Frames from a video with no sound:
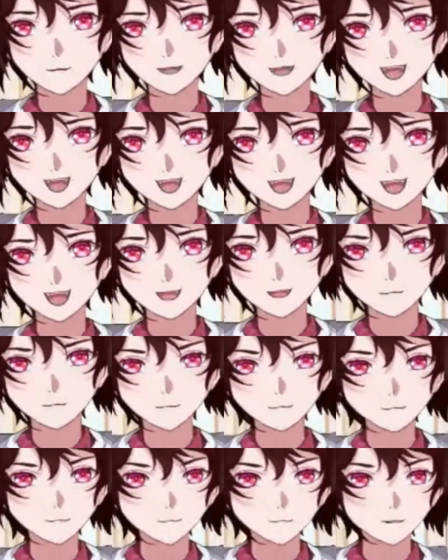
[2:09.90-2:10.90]
uh,
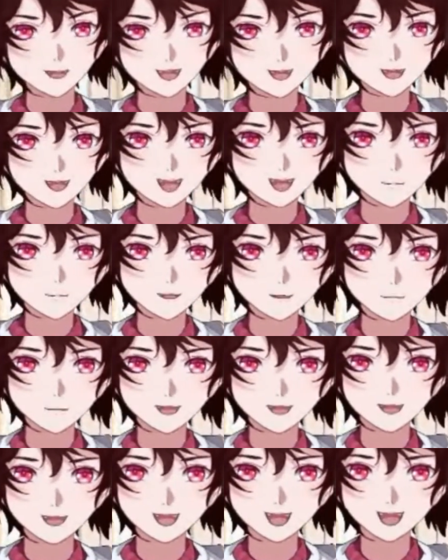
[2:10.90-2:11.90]
let's start maybe a
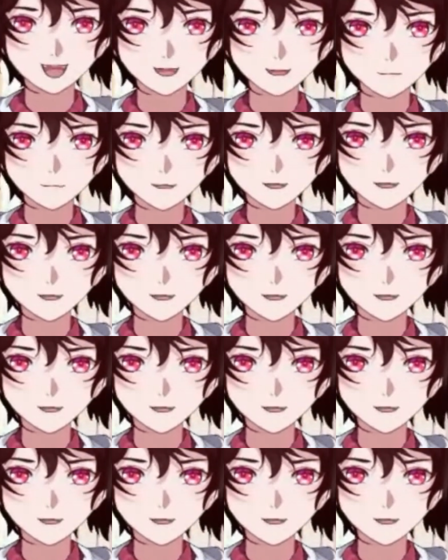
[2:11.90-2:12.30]
little bit the